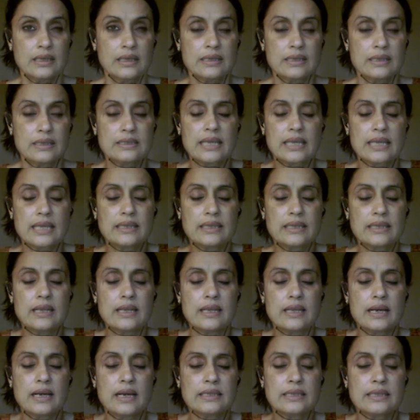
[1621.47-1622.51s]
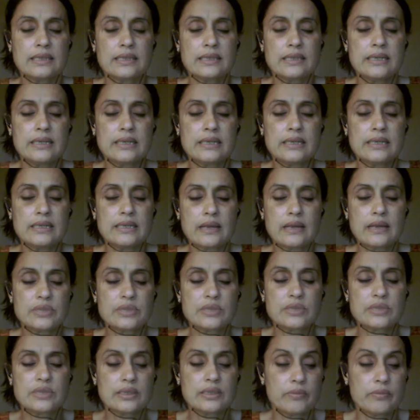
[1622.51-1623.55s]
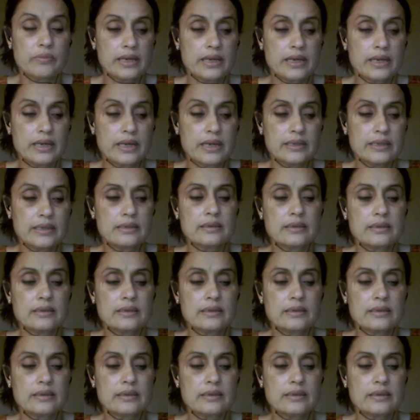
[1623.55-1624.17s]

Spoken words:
say the line 3 times in your mind.